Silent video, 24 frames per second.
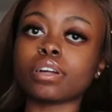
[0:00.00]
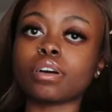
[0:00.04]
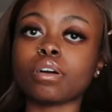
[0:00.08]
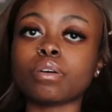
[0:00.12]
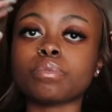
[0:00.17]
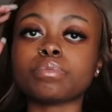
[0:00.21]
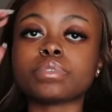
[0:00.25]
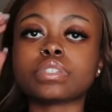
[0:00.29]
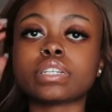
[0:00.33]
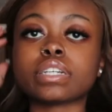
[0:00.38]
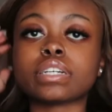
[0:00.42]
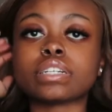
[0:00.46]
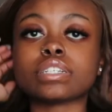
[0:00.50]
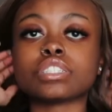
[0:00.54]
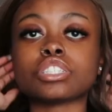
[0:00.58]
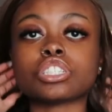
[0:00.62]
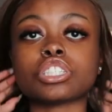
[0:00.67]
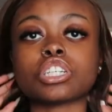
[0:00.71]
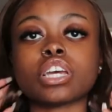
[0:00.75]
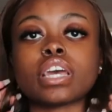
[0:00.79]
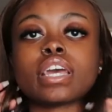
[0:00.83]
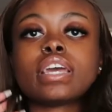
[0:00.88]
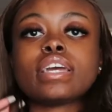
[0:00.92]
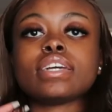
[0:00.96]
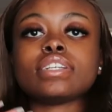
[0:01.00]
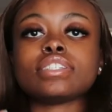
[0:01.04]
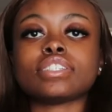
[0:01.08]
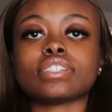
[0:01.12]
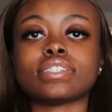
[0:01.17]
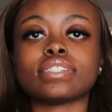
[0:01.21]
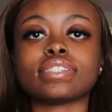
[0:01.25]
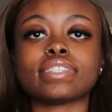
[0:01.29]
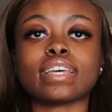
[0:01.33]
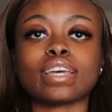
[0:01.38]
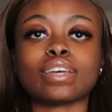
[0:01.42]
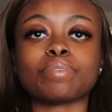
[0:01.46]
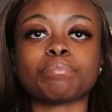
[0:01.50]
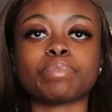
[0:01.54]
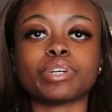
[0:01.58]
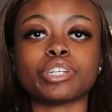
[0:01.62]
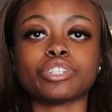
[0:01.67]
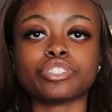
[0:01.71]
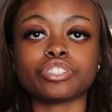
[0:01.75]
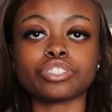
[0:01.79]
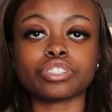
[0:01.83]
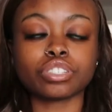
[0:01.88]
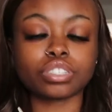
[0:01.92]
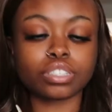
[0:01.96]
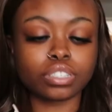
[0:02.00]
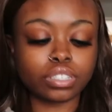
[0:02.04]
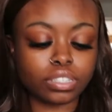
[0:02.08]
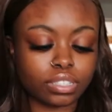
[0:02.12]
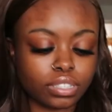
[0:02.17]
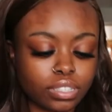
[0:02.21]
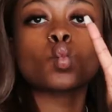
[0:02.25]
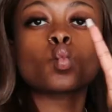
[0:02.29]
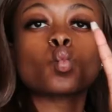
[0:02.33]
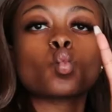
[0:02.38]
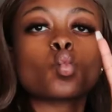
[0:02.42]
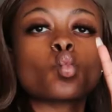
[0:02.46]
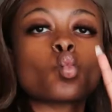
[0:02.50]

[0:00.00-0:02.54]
gonna go upstairs, change, and take pictures.